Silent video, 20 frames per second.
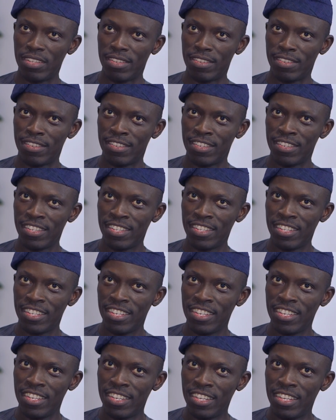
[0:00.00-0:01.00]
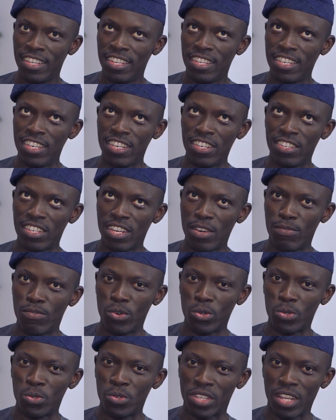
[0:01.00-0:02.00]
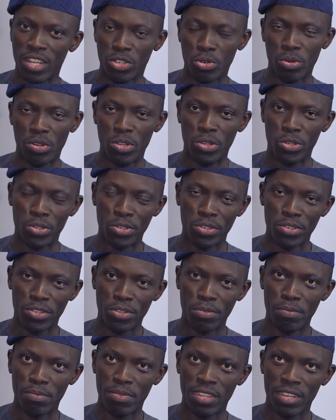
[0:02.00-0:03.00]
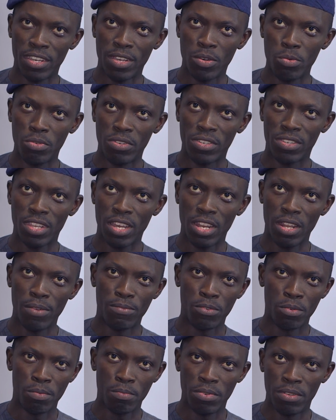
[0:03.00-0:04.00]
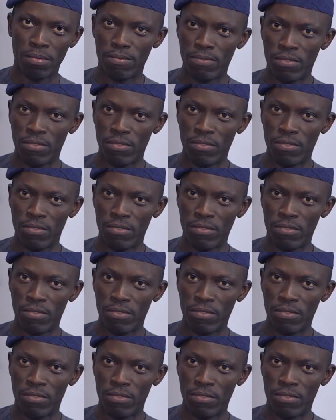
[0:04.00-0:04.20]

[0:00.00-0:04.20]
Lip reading: it easier for us to start a relationship. Then we started from being